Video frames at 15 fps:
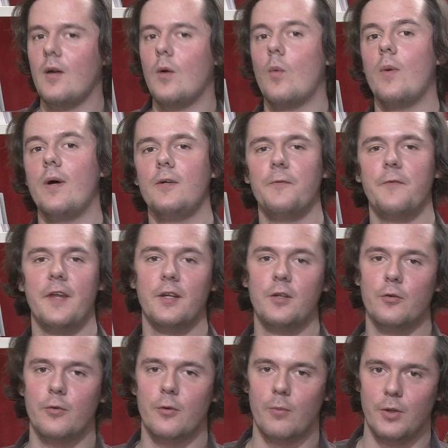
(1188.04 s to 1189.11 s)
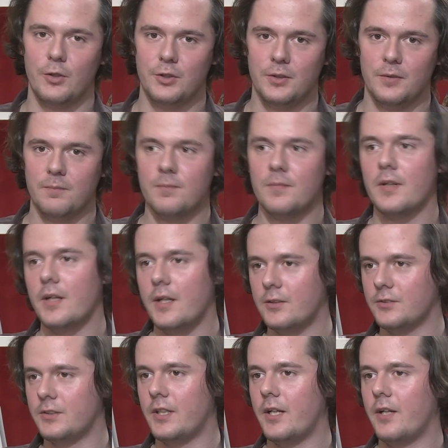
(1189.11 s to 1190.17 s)
Well, thank you for watching.
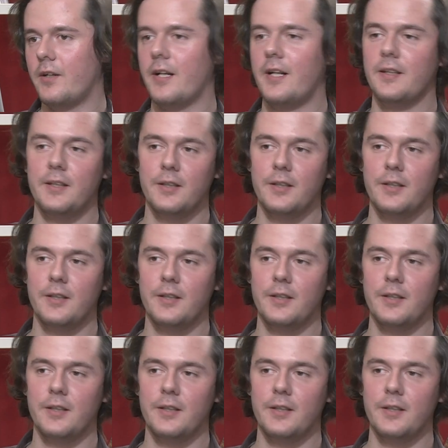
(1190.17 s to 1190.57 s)
Eldar Aliyev.